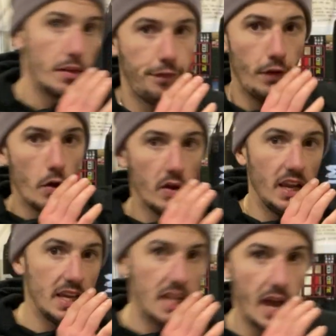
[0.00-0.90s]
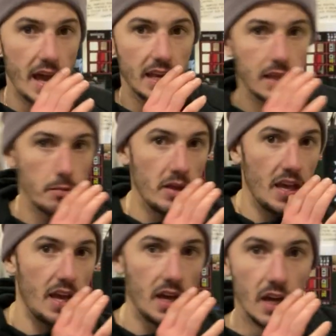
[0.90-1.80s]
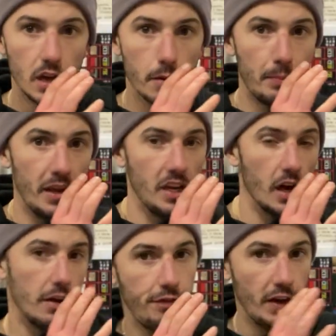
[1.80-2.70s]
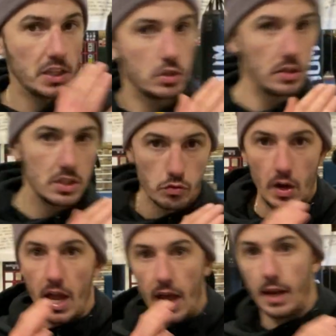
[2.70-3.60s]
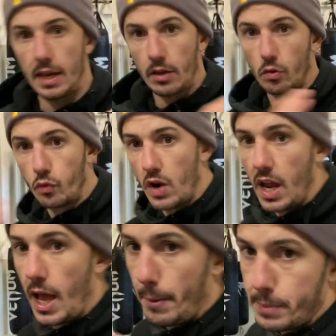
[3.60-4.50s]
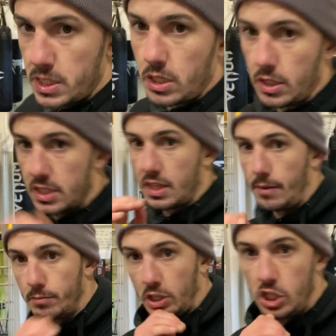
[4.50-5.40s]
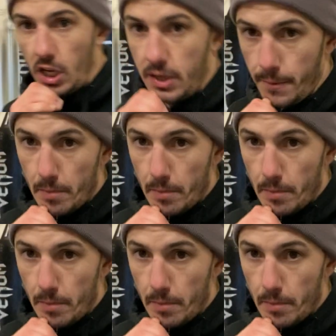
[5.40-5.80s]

the float and lead hand can be here completely unaffected on this rear hand. Now the rear hand position is thumb to chin.